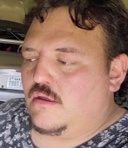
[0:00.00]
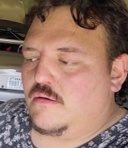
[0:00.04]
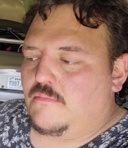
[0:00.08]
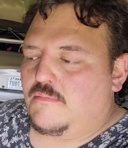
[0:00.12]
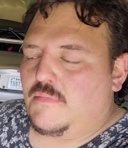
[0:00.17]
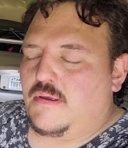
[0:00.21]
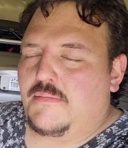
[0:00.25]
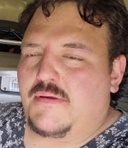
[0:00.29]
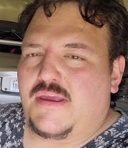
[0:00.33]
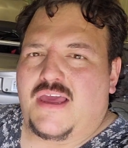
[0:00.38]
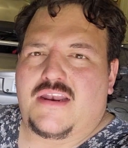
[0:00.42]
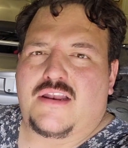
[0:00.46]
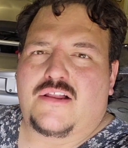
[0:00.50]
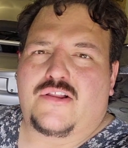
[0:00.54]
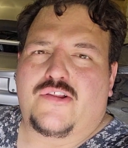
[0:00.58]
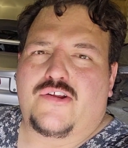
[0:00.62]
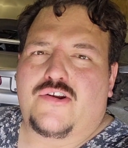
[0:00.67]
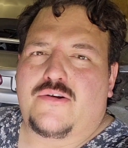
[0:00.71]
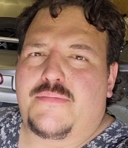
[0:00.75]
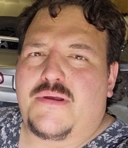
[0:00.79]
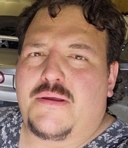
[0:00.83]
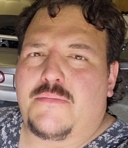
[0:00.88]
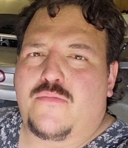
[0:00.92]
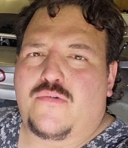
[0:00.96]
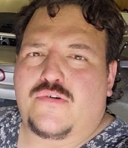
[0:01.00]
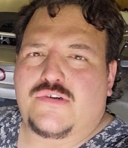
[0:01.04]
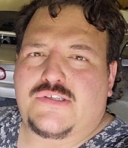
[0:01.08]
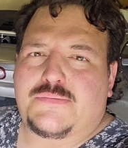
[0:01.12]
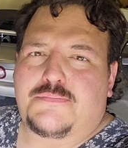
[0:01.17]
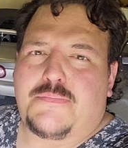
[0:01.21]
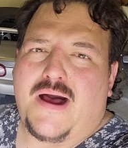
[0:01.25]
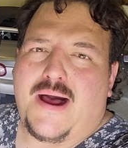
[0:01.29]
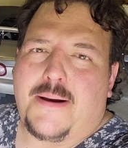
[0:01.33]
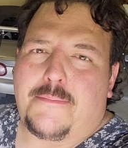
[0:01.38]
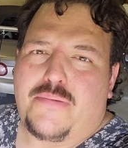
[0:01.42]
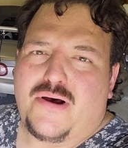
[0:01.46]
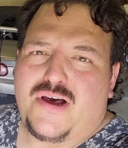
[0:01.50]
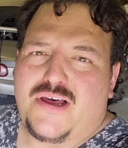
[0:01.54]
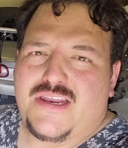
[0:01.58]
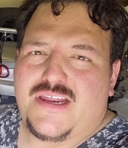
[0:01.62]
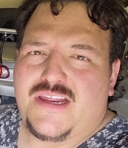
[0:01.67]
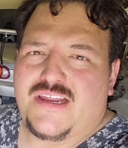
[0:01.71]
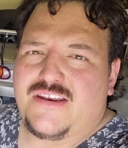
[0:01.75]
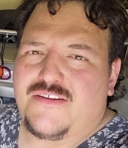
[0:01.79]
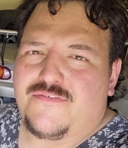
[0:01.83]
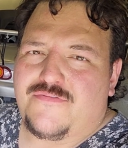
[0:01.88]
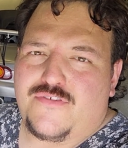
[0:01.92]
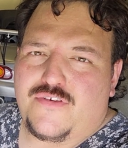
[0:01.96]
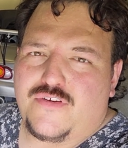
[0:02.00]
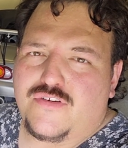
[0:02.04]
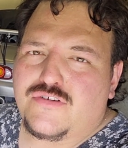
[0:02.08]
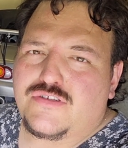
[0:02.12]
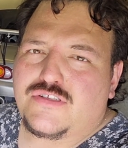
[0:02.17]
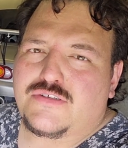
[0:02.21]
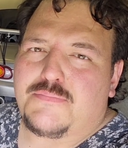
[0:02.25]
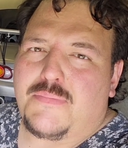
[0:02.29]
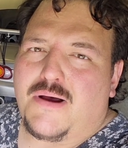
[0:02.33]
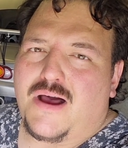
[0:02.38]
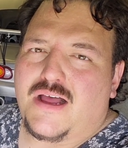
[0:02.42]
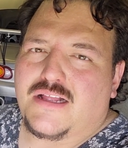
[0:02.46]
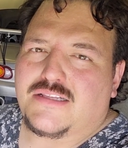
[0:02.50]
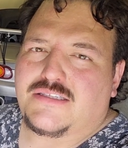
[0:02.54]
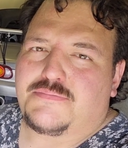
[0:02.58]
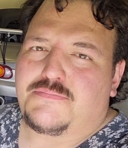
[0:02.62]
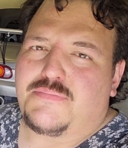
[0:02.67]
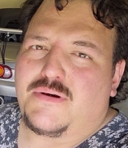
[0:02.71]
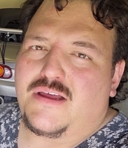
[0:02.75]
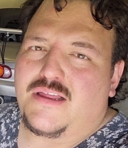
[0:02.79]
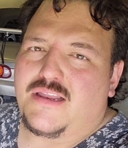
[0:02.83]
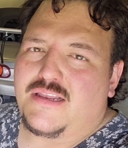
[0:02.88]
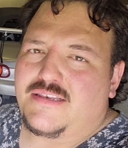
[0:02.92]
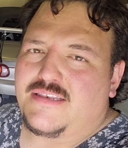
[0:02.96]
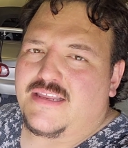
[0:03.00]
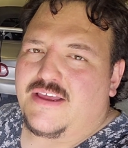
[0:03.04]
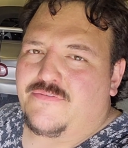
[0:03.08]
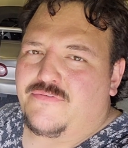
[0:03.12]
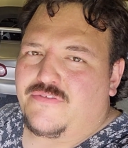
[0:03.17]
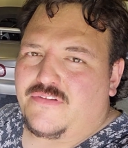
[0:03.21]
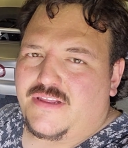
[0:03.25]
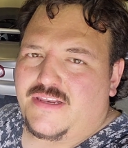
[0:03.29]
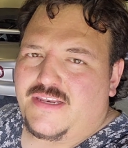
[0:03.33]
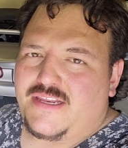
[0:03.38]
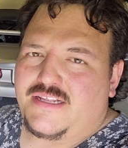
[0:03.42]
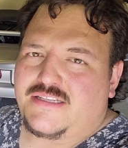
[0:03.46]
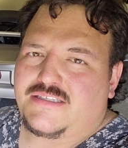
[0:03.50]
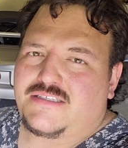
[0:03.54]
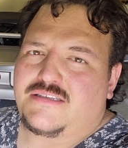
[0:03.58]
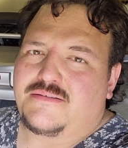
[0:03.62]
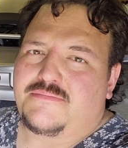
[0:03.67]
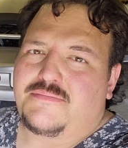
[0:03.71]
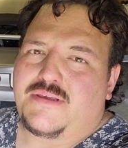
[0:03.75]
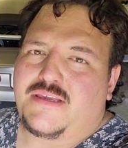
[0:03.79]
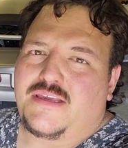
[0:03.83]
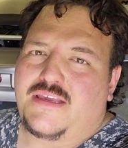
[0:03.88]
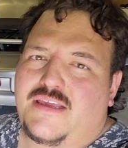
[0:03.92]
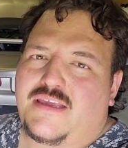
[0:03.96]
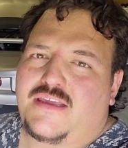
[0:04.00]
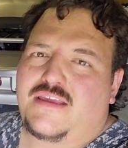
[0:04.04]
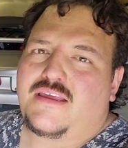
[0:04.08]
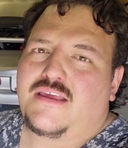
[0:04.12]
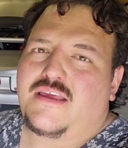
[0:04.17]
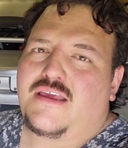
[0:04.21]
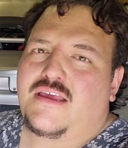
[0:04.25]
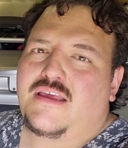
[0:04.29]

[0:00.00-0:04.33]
maybe add a little bit more spot putty in a few spots, but it definitely needs to be